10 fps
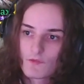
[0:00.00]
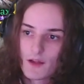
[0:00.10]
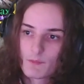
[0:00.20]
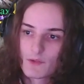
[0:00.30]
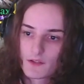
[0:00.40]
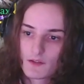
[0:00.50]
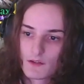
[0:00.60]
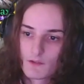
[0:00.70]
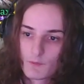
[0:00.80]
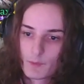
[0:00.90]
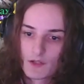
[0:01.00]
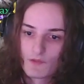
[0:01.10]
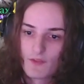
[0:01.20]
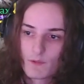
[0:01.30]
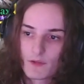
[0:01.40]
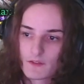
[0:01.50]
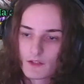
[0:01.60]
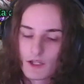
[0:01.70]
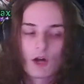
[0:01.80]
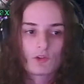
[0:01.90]
viability, a bit of variance
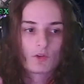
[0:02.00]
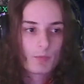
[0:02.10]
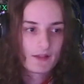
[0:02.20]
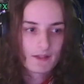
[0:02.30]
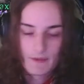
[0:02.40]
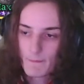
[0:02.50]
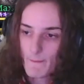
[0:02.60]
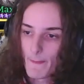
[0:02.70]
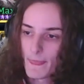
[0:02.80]
in how to build him.